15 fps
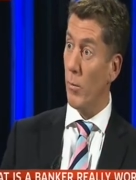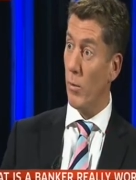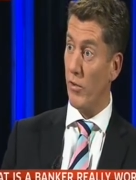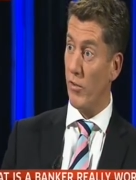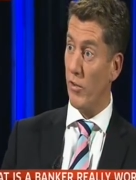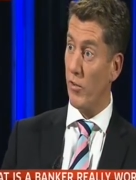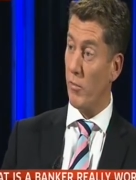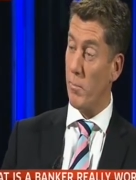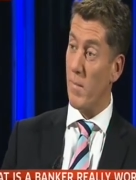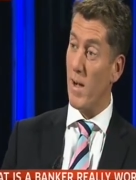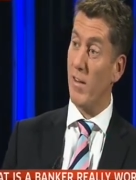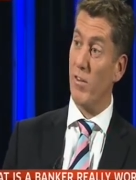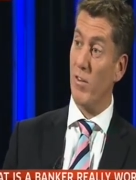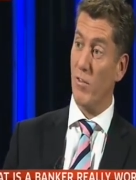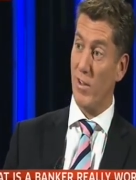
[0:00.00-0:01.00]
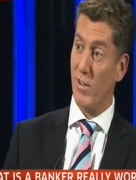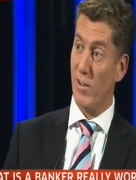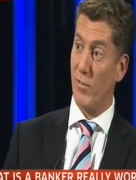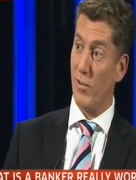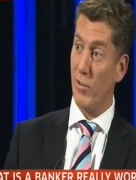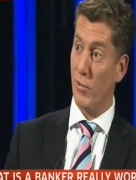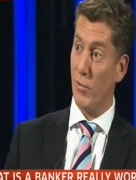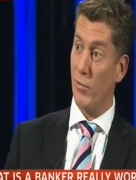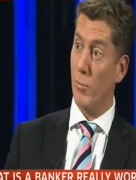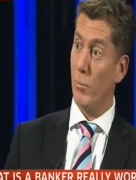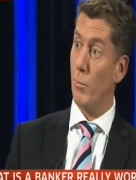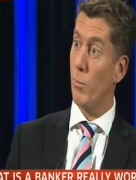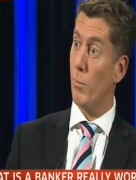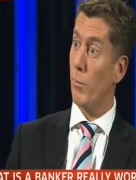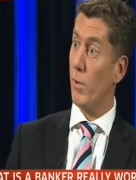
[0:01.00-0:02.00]
which is massively difficult,
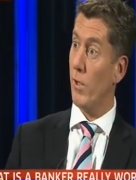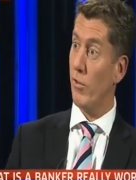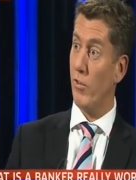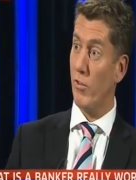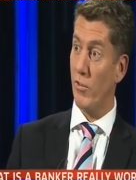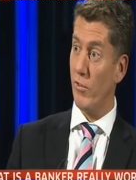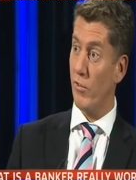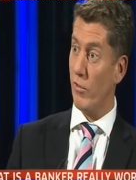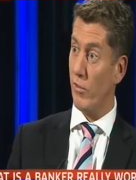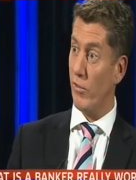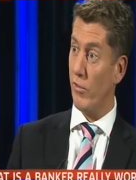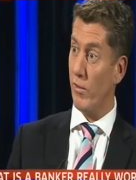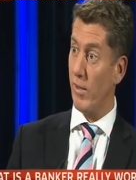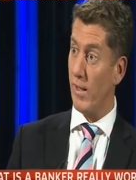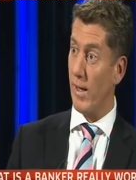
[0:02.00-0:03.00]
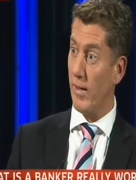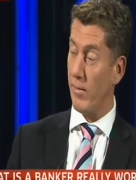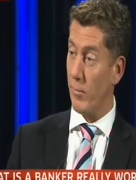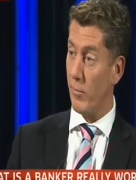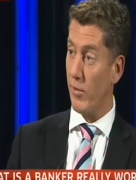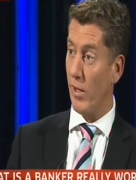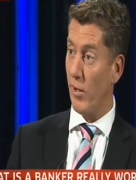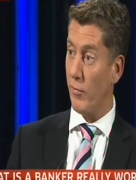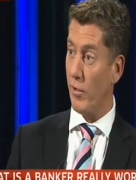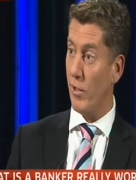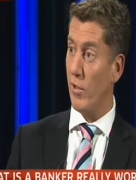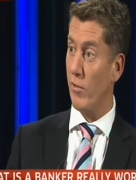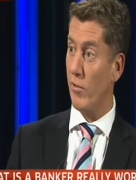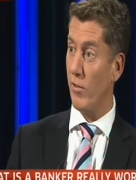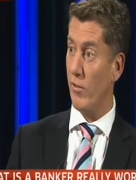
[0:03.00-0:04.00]
which just gets himself
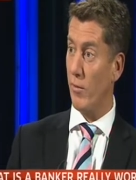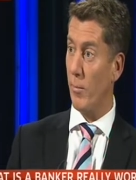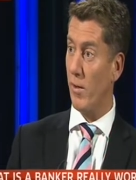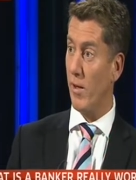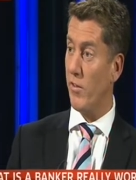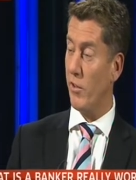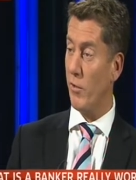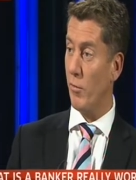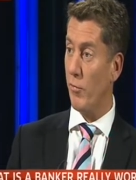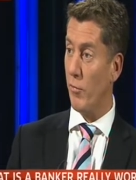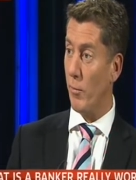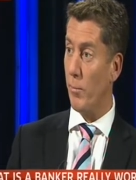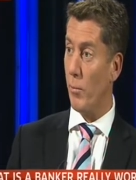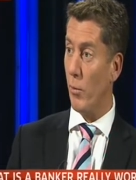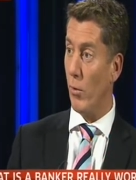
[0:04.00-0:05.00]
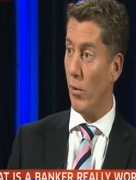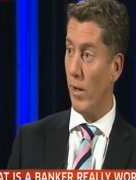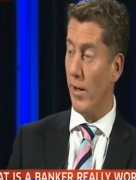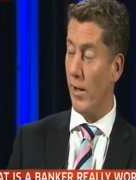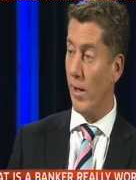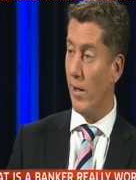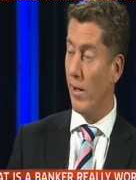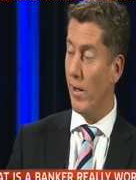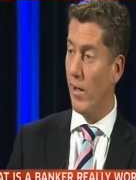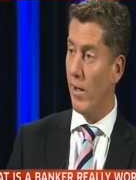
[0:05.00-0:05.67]
used as a political football and a